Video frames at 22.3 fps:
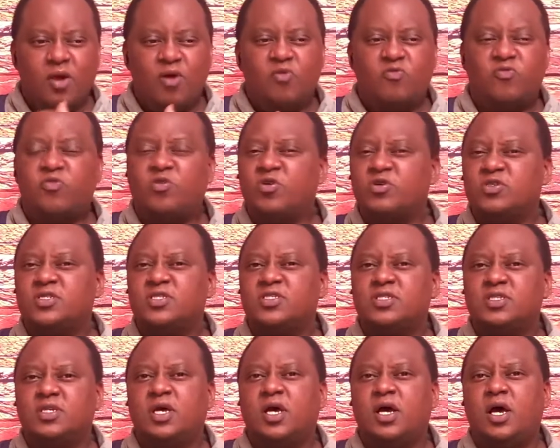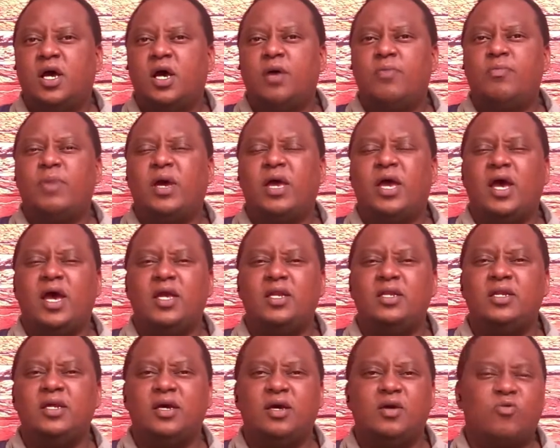Of course, um, I
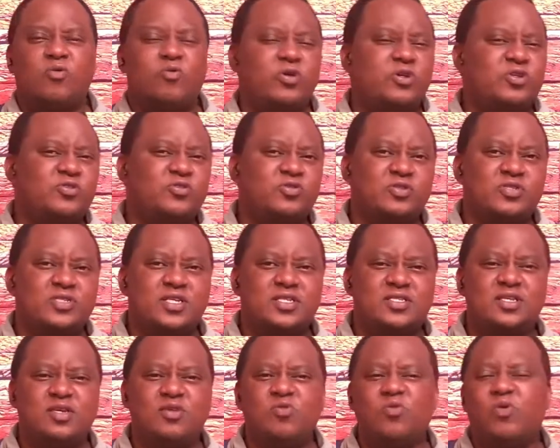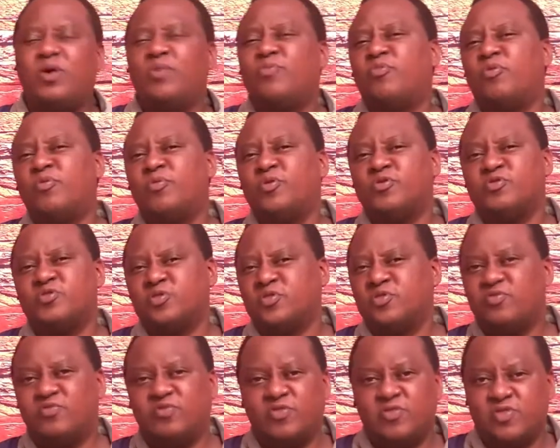had uh, questions. I said, why
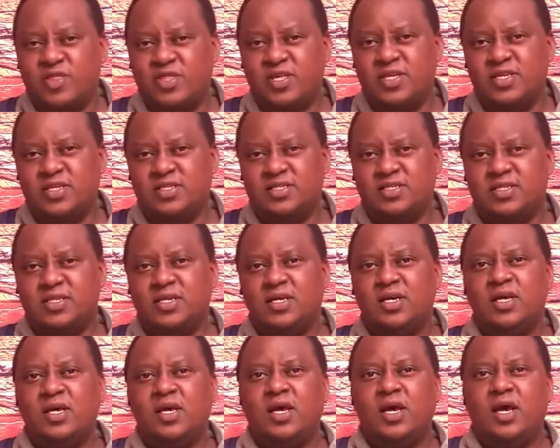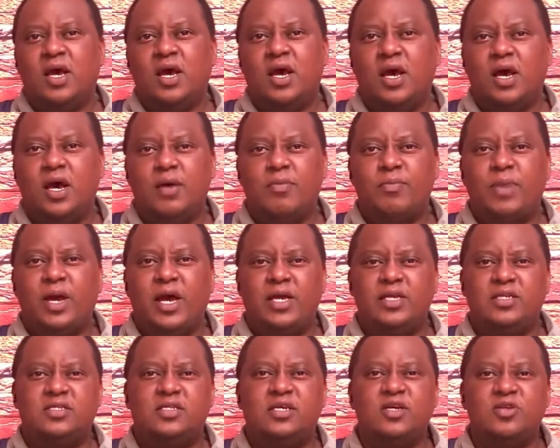promotion of all things? Um,
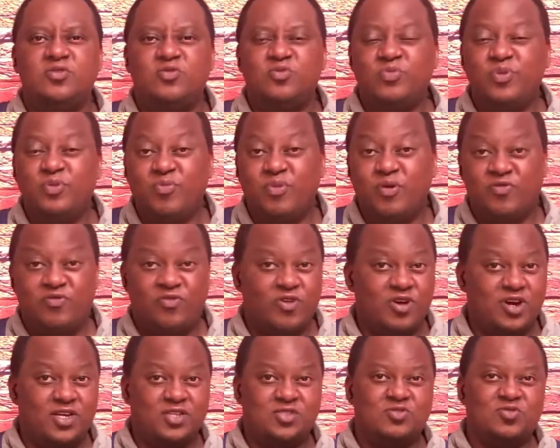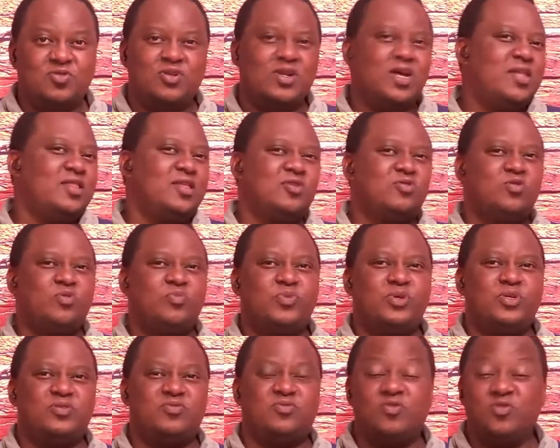I tend to be more focused on other
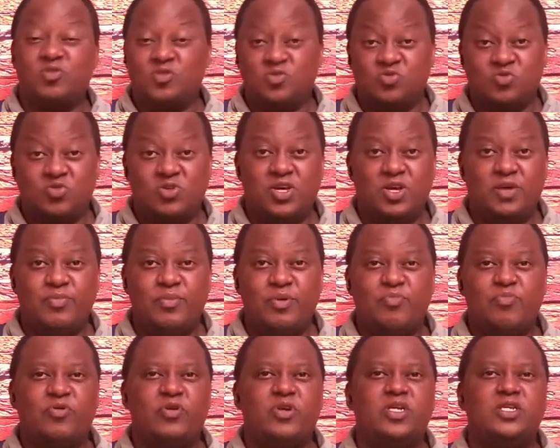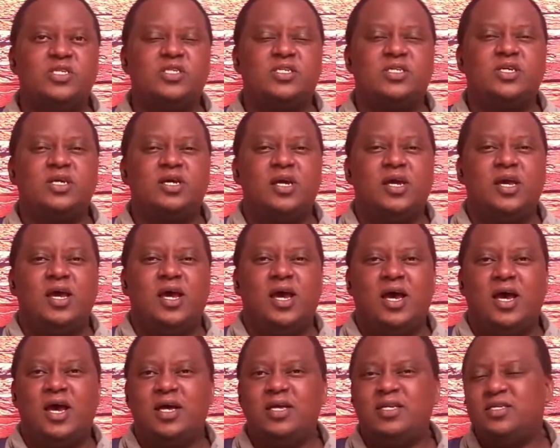topics. For those who hear me preach,
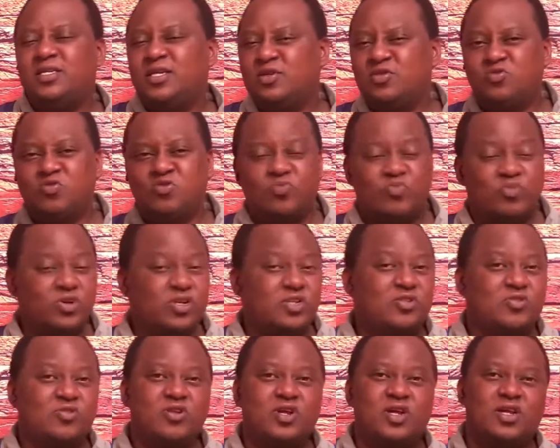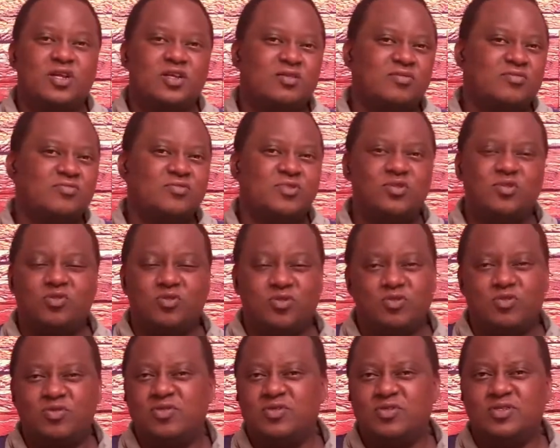I tend to preach on a, you know
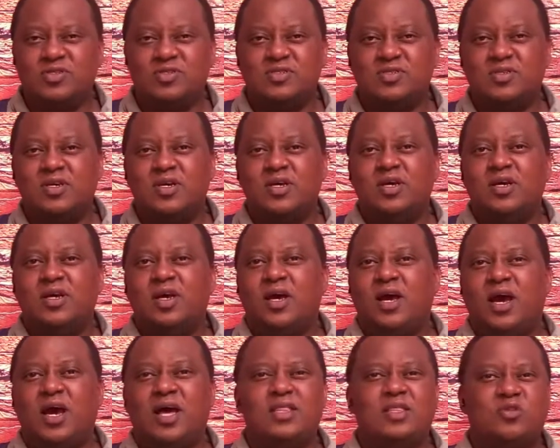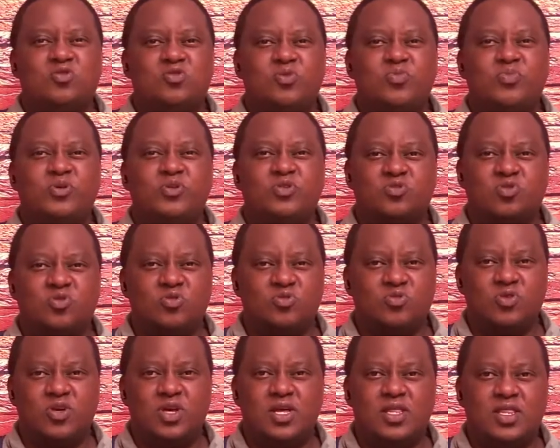on other topics
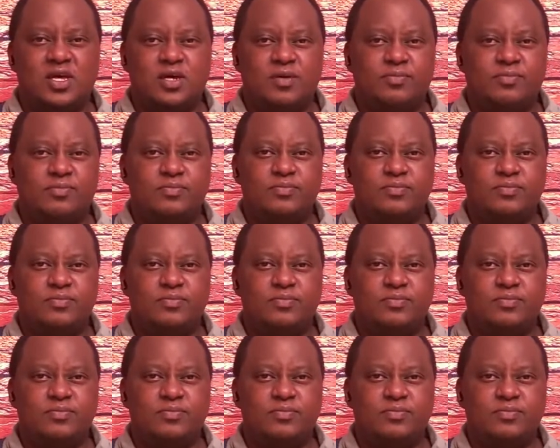altogether.